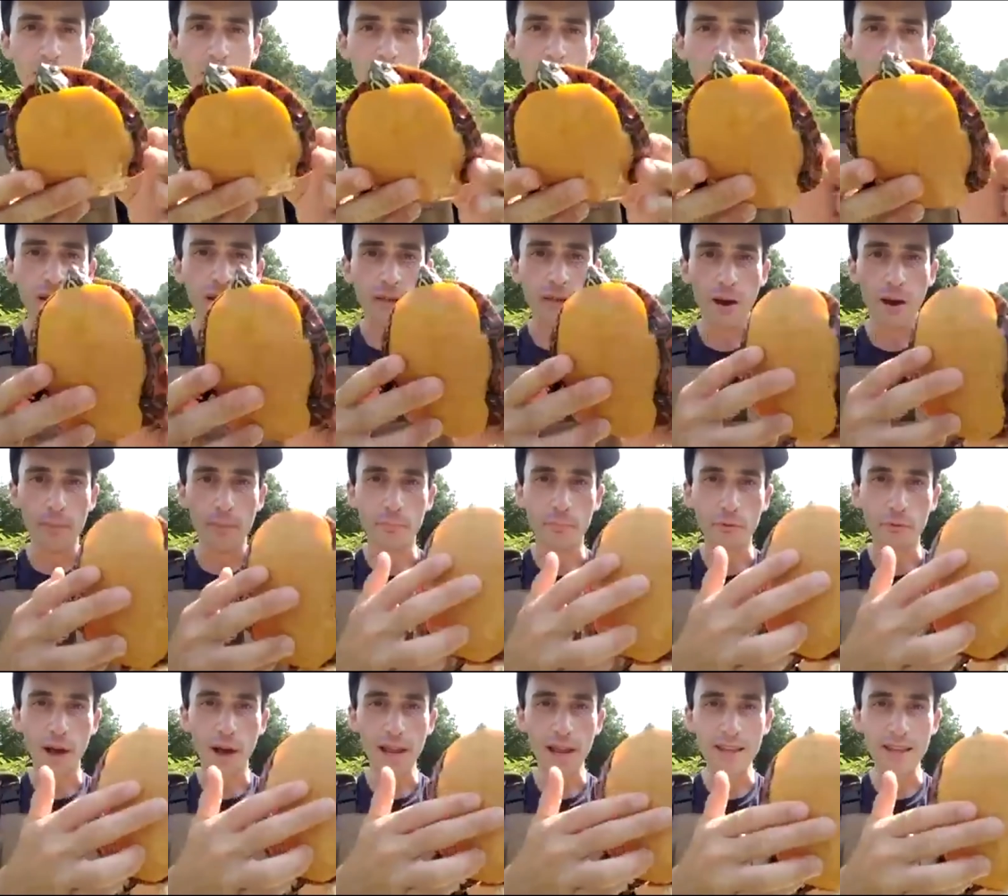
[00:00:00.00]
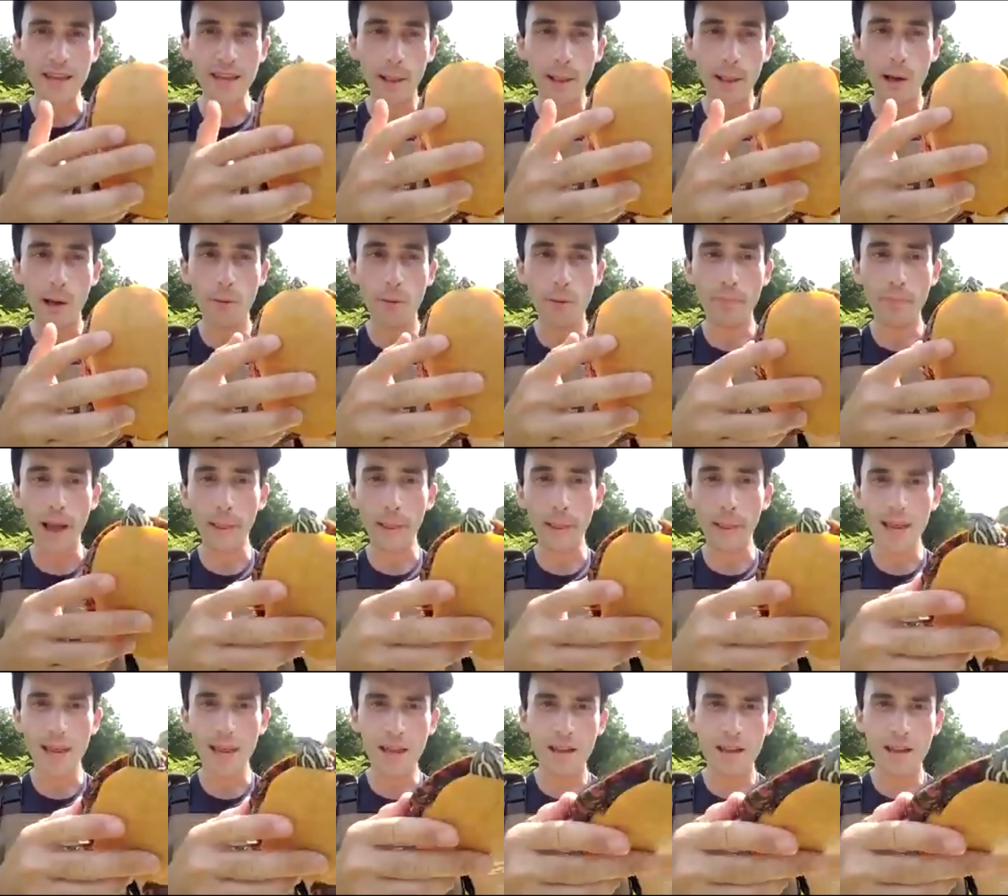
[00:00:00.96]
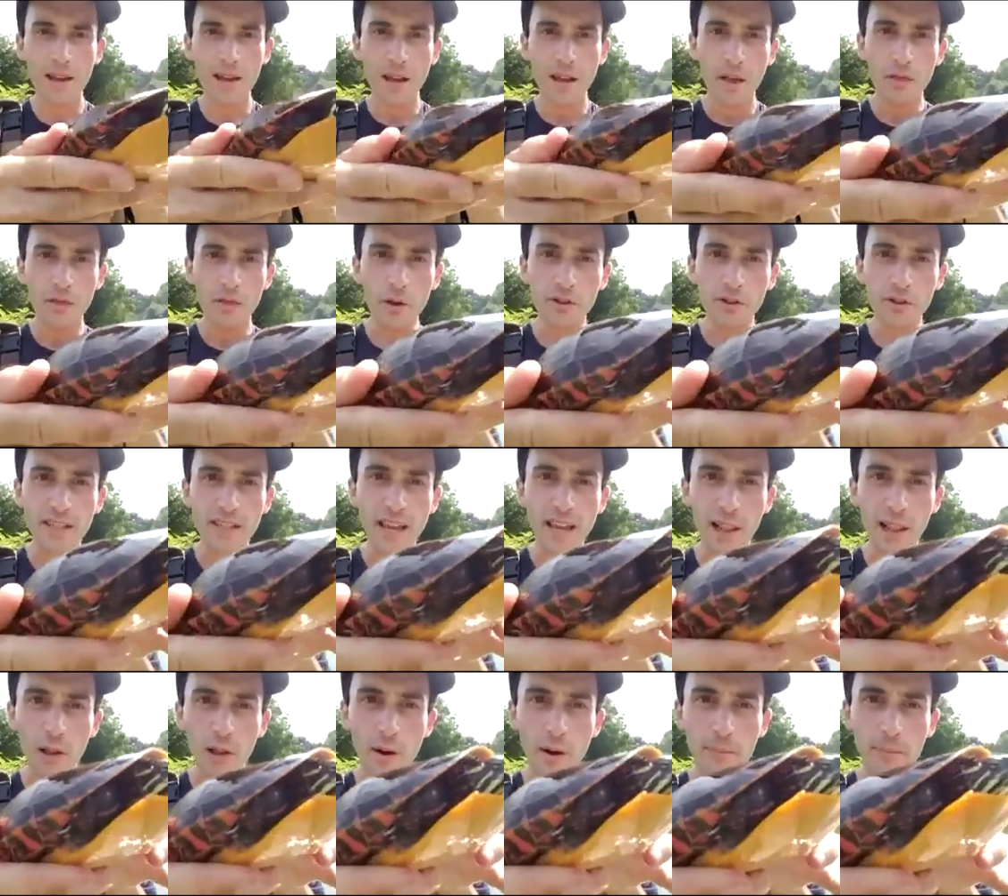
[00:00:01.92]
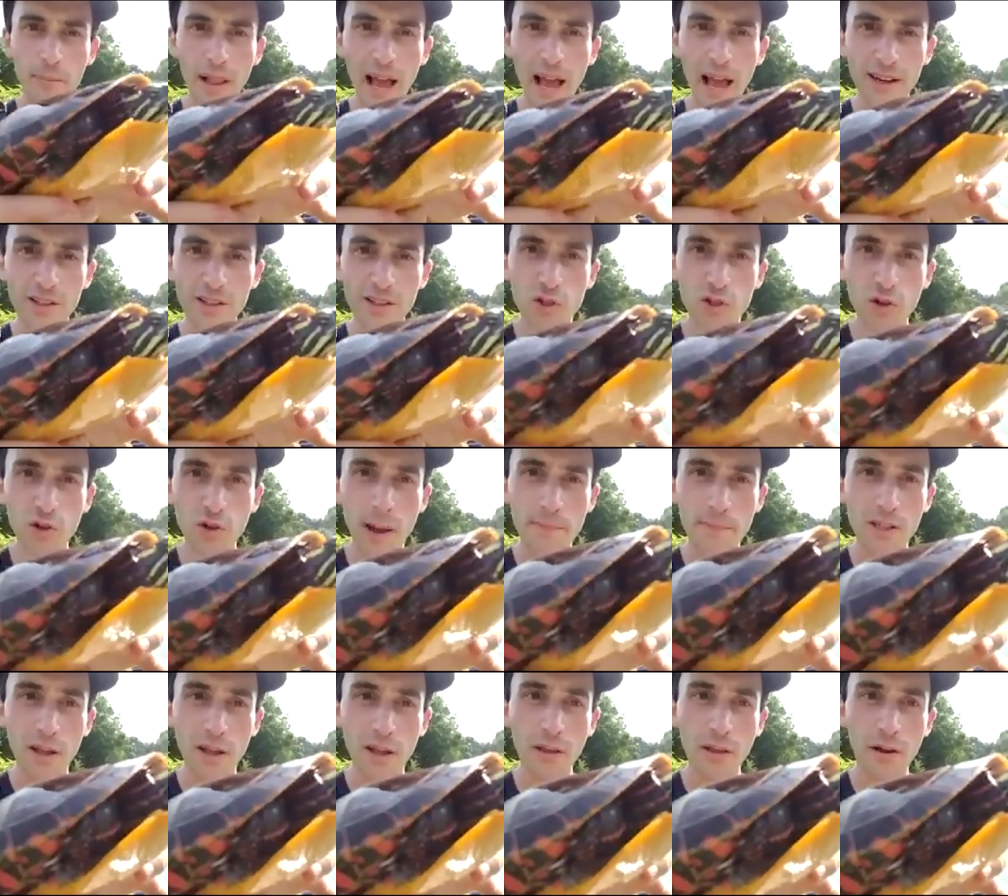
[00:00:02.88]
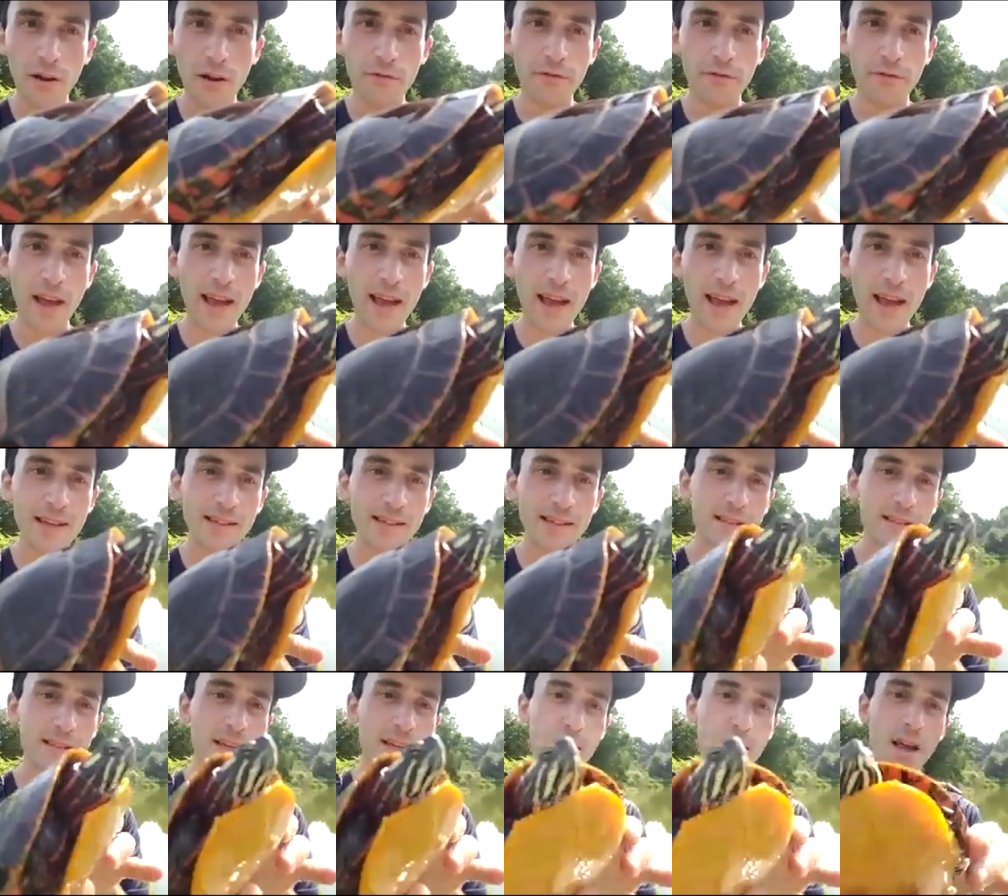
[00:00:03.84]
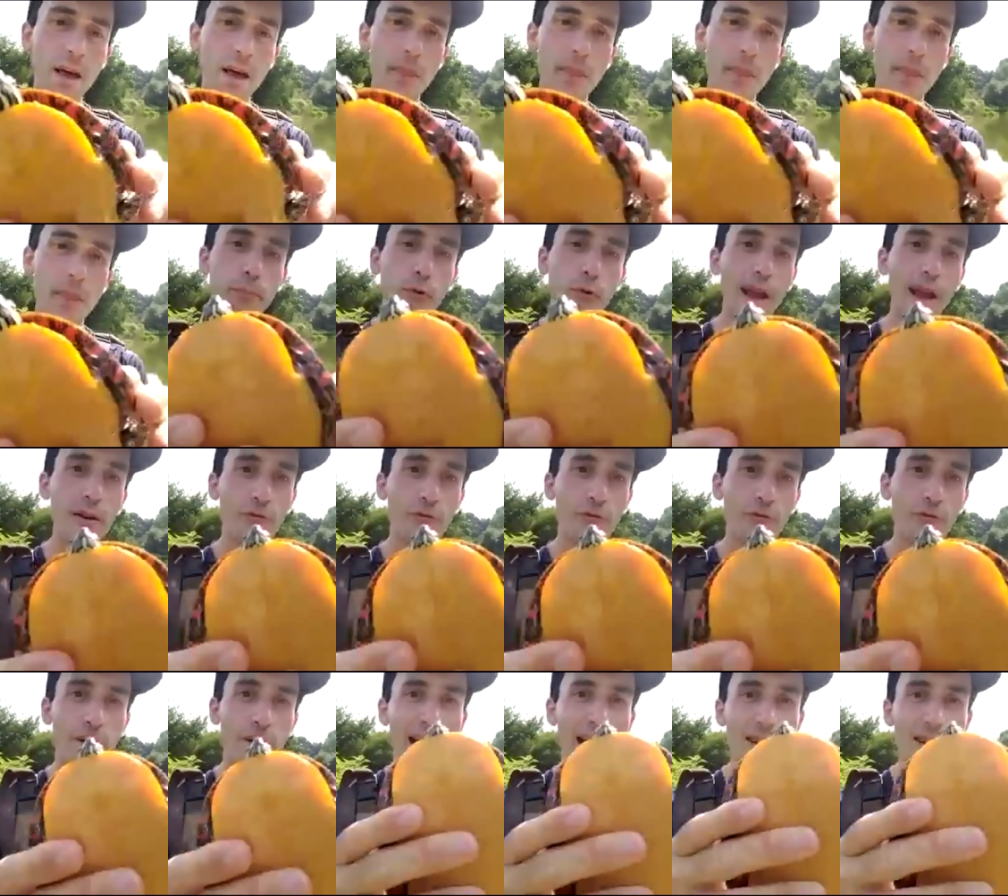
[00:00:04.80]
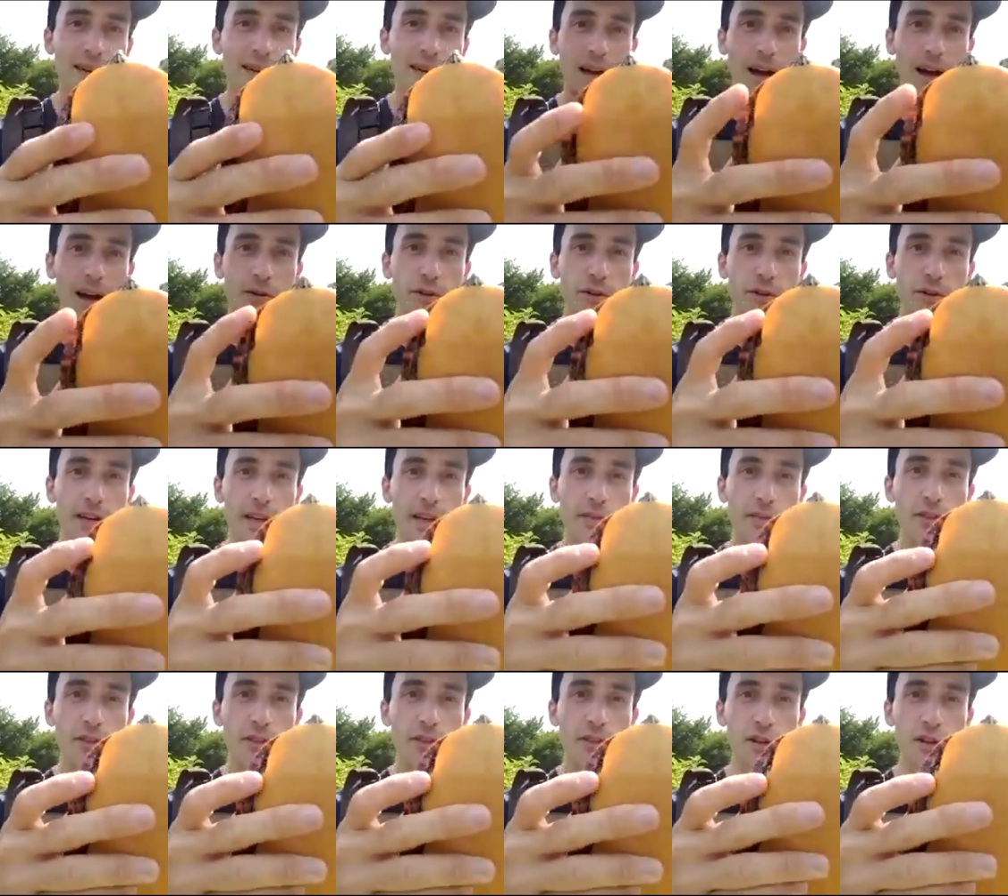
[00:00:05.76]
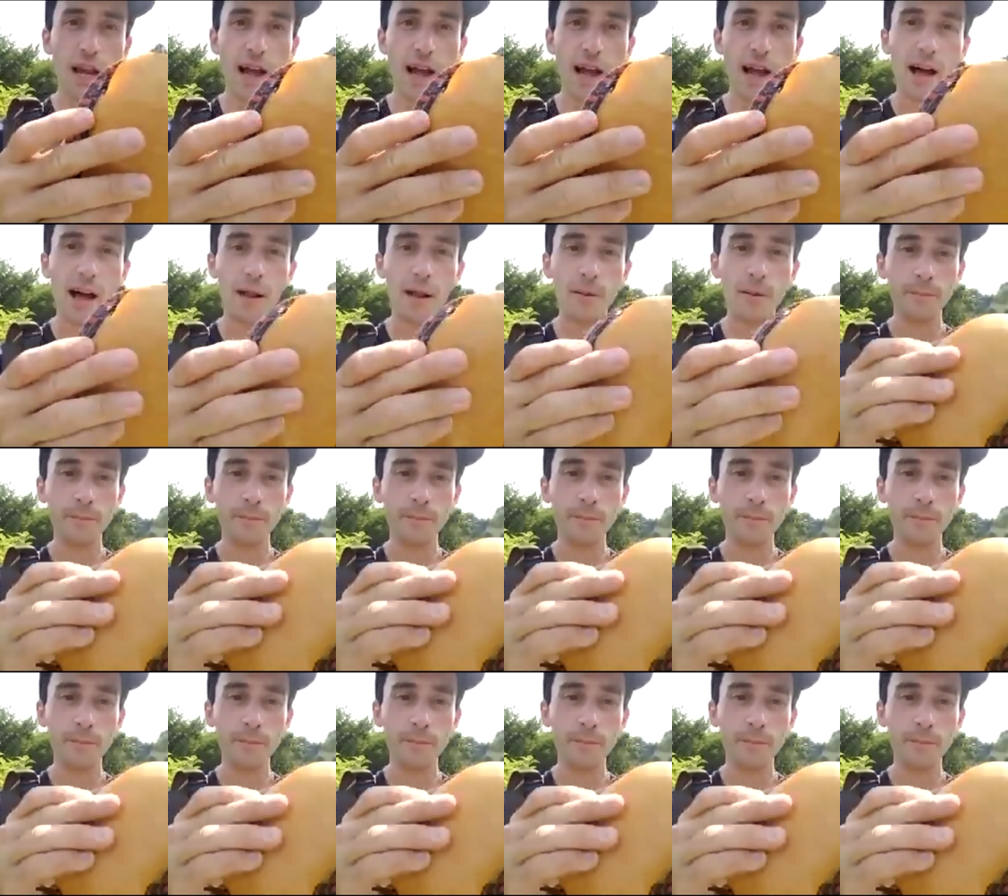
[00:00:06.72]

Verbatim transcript: That bright yellow belly, those yellow and black stripes on their face, the bright red underneath the shell.